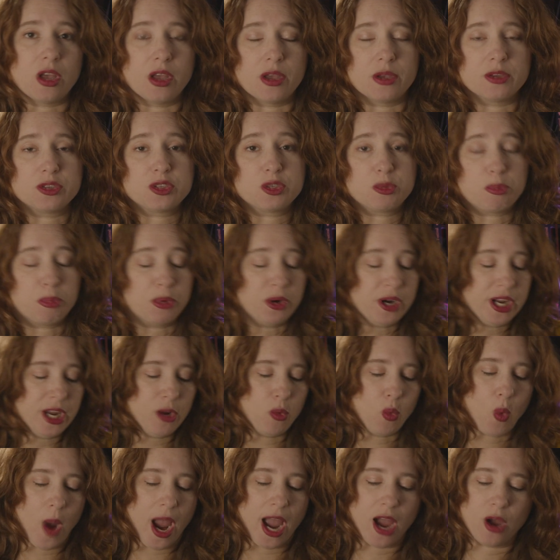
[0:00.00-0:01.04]

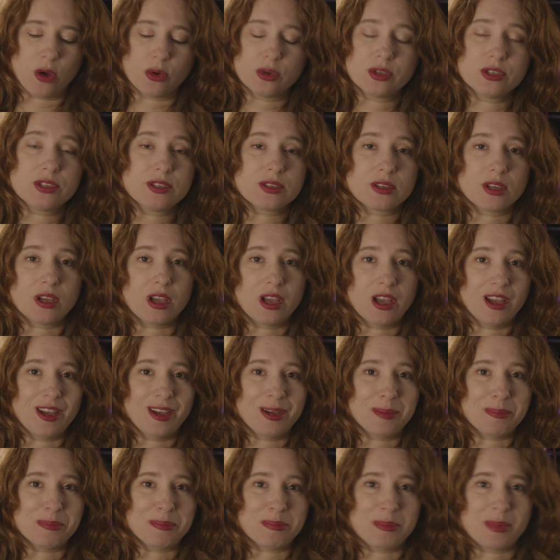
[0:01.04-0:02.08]
spring-wound
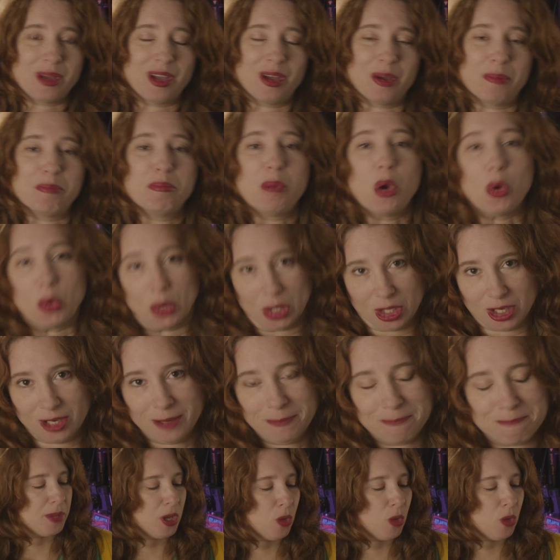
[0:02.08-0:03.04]
motor.